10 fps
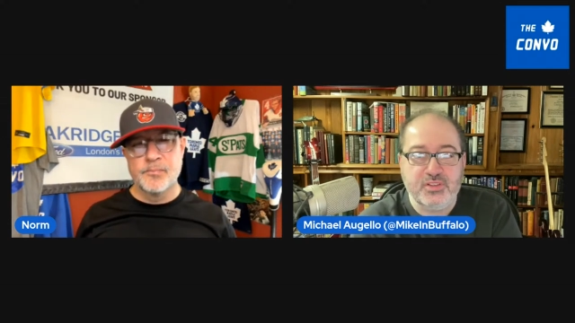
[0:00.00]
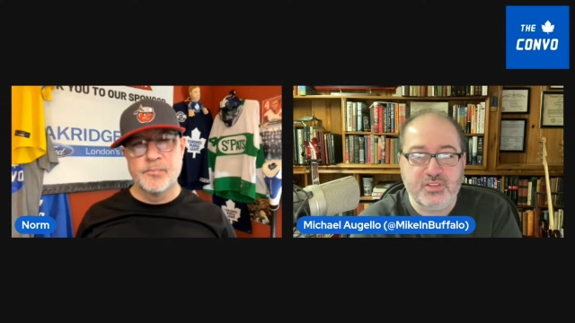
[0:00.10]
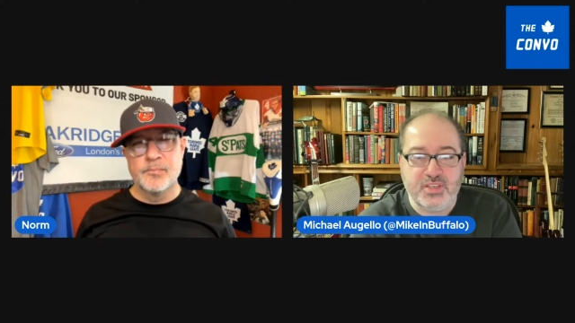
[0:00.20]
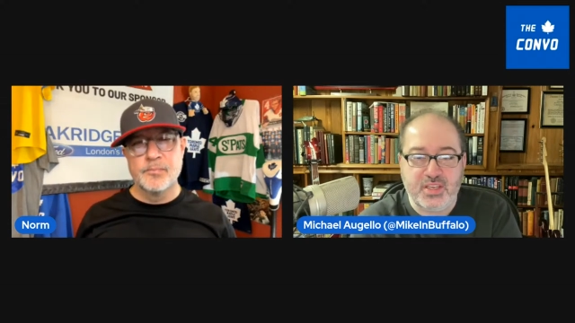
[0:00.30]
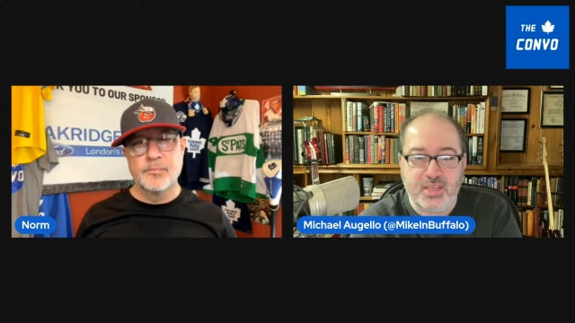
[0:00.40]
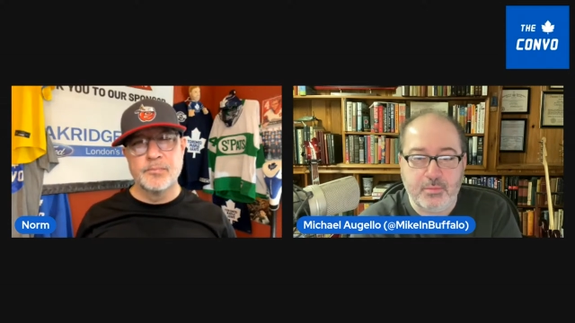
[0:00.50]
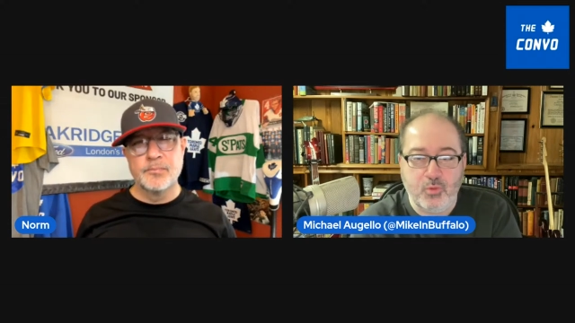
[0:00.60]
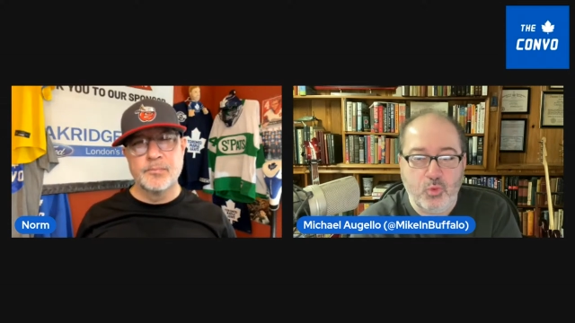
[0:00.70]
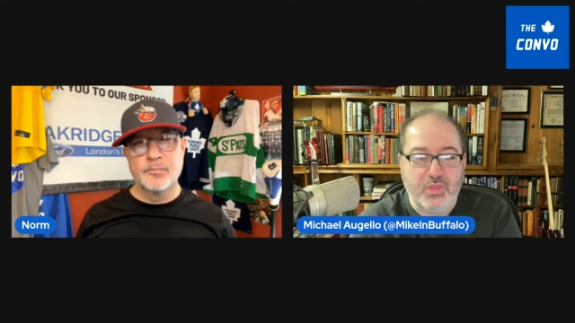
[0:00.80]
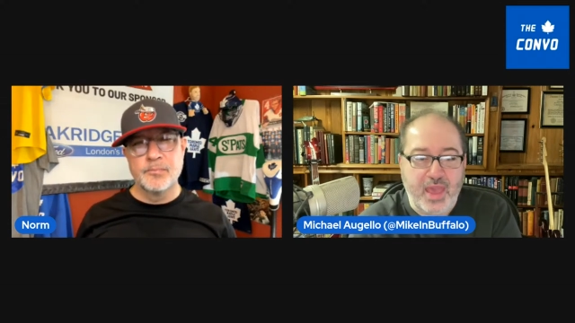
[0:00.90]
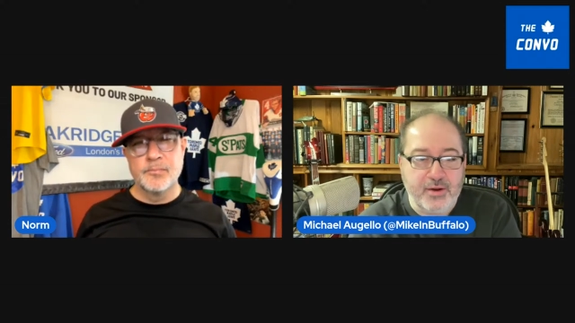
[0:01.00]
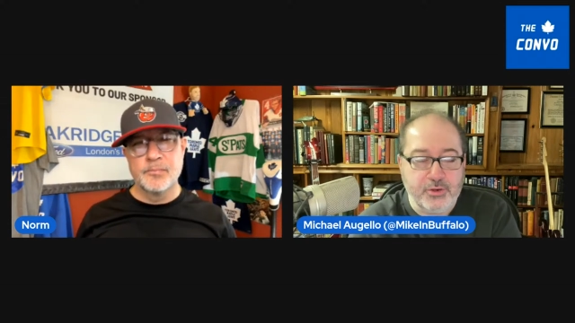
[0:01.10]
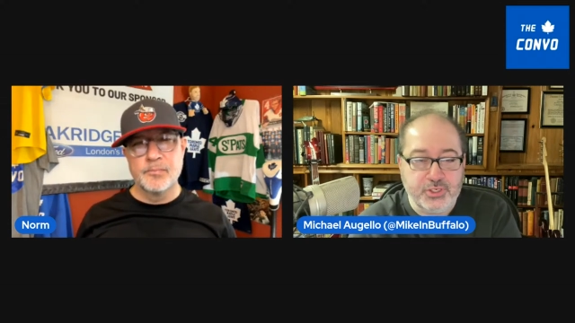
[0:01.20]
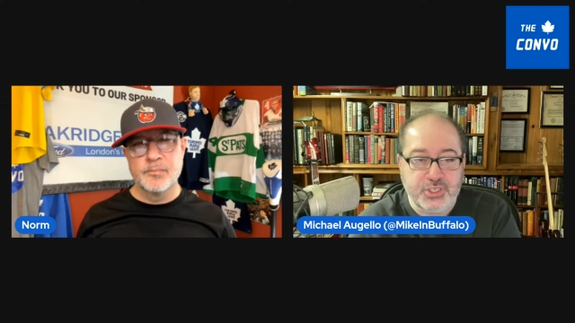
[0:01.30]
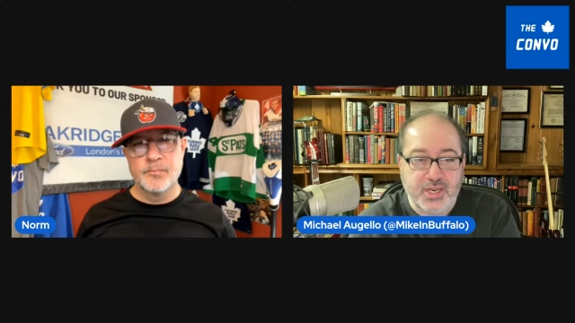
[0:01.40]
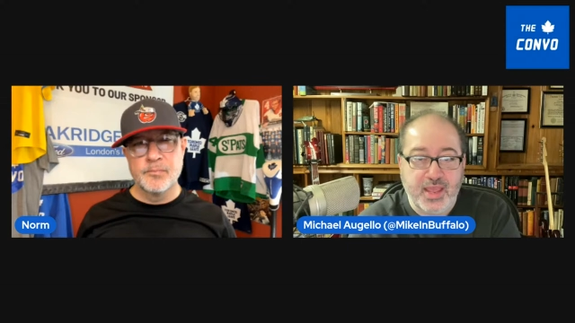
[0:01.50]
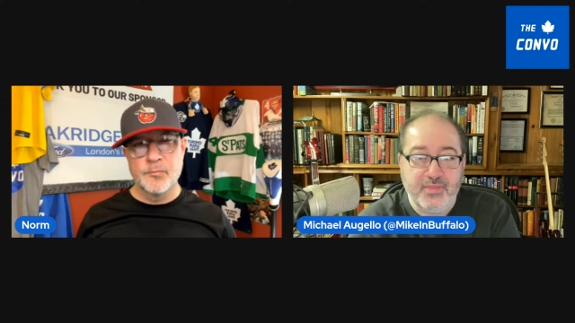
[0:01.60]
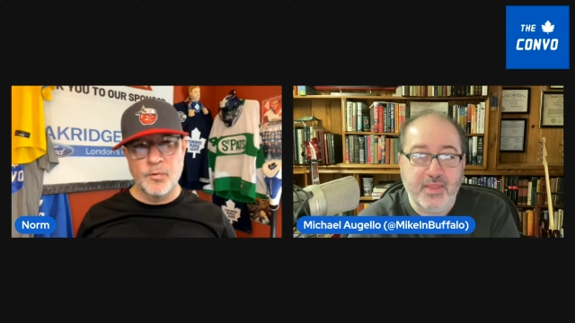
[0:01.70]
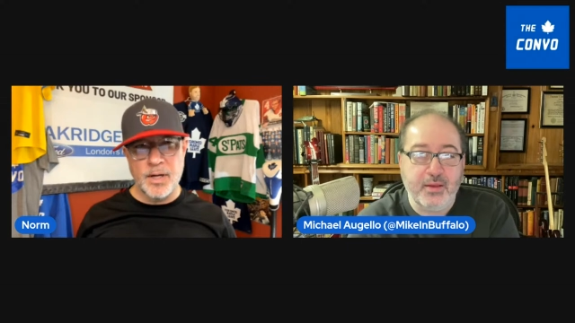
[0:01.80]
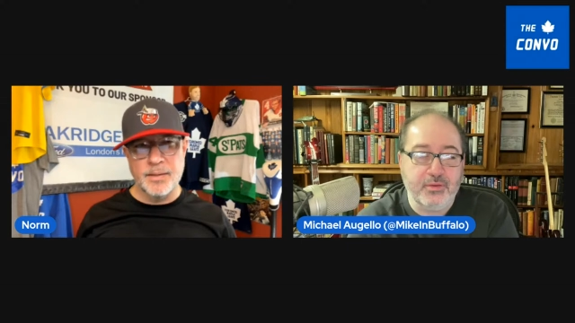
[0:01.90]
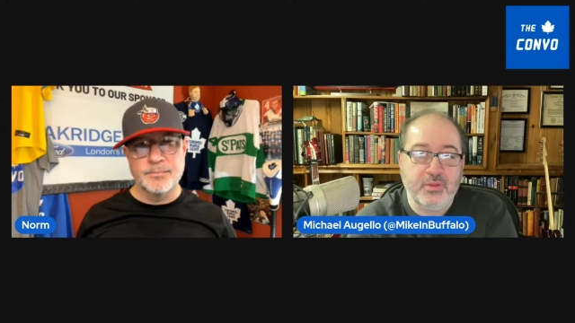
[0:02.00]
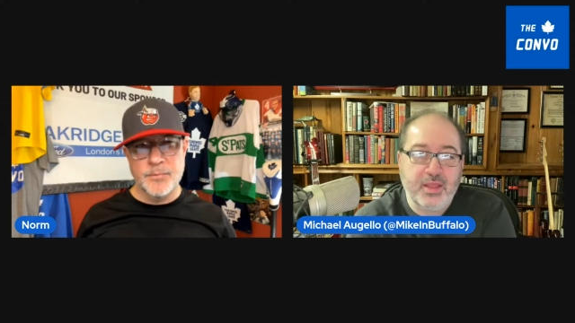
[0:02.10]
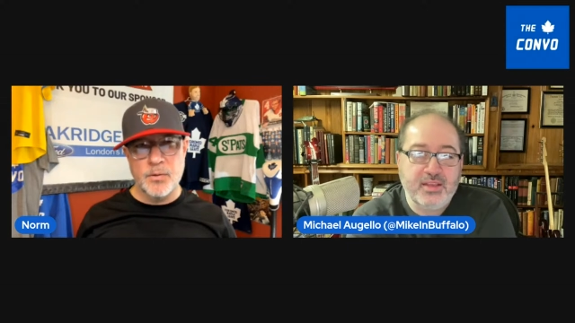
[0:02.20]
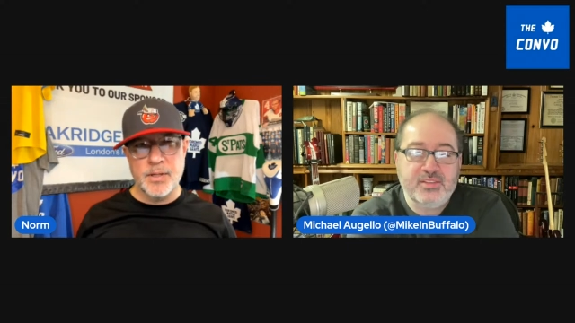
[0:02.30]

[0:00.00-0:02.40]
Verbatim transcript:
Speaker 1: the team with energy, and right. you know, like okay.